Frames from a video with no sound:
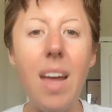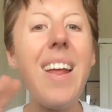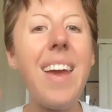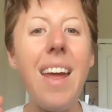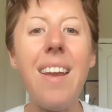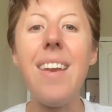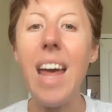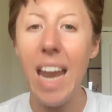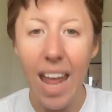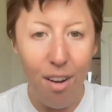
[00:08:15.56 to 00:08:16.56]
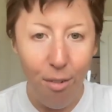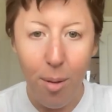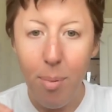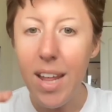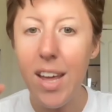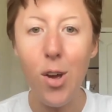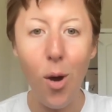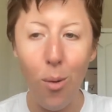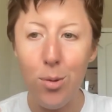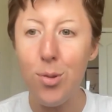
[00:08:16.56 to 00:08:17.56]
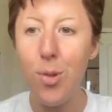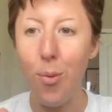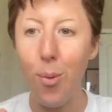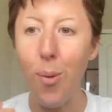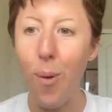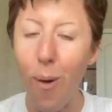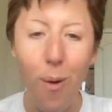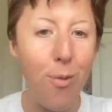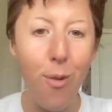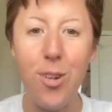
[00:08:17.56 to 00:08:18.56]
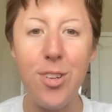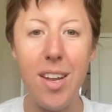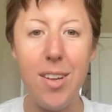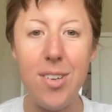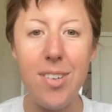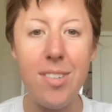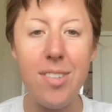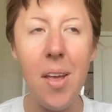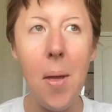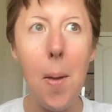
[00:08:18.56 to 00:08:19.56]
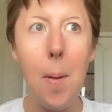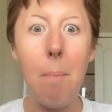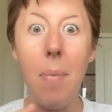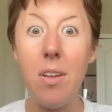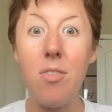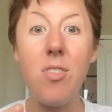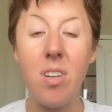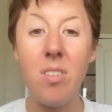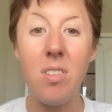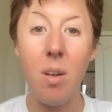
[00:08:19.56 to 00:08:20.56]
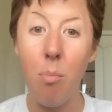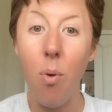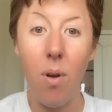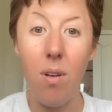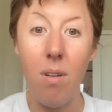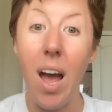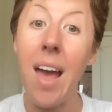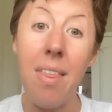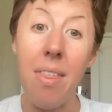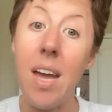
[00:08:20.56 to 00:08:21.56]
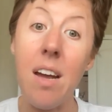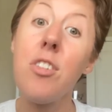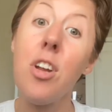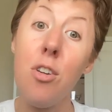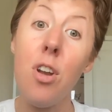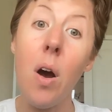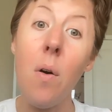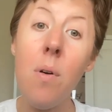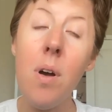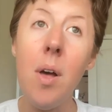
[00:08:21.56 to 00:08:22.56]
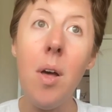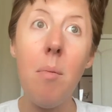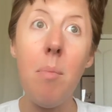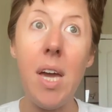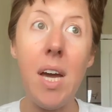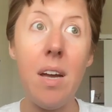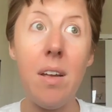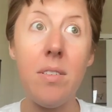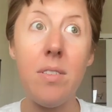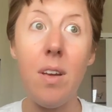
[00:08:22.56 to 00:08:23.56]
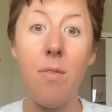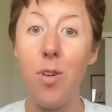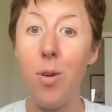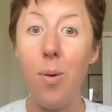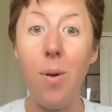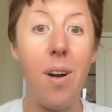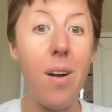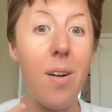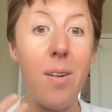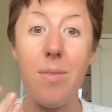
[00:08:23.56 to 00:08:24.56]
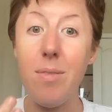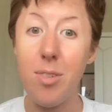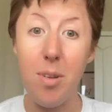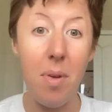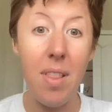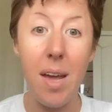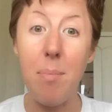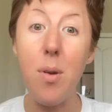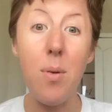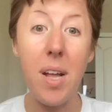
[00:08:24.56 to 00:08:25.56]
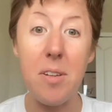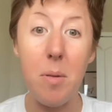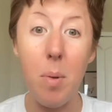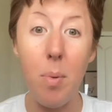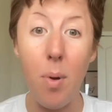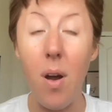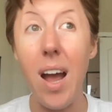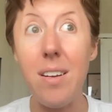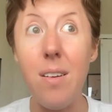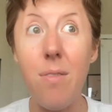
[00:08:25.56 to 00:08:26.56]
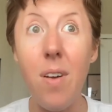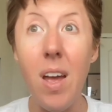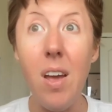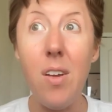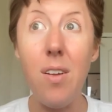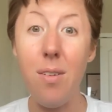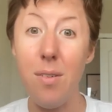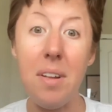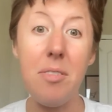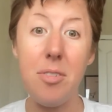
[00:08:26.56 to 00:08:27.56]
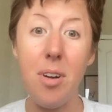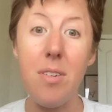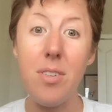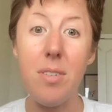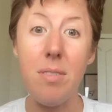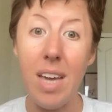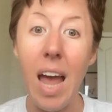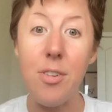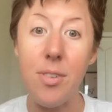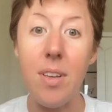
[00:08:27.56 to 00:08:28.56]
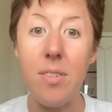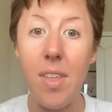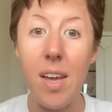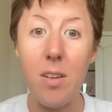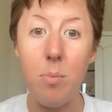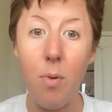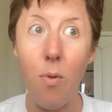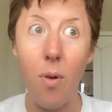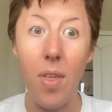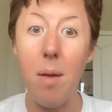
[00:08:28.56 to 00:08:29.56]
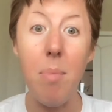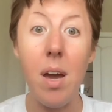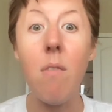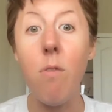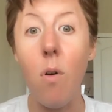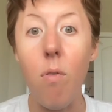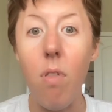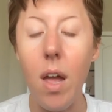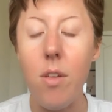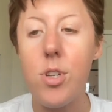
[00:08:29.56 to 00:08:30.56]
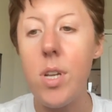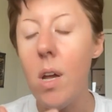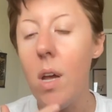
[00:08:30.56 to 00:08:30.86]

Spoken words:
again, not everybody goes through all four stages, but it's just important, I think, to know, because if you are someone like me who likes to be proactive, you can start to catch these things before they become full-fledged.